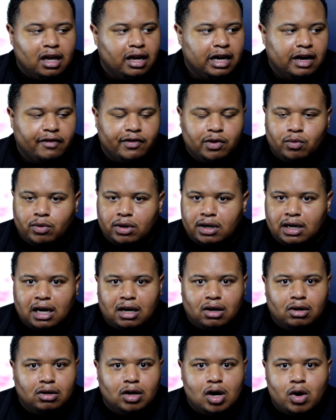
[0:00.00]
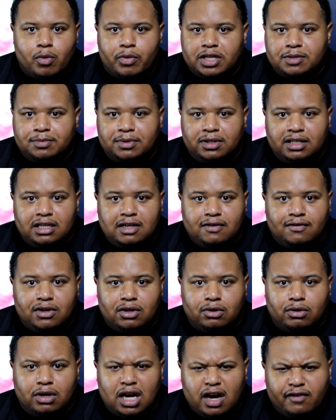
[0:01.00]
Everyone not going to always believe in
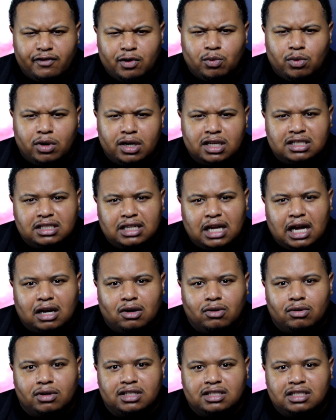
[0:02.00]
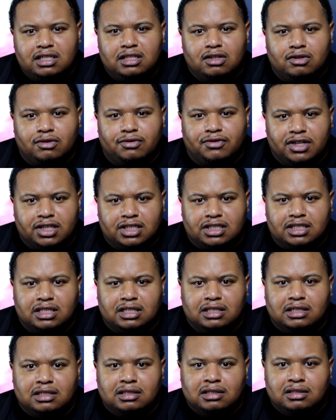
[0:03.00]
you. Everyone is not going to see your vision.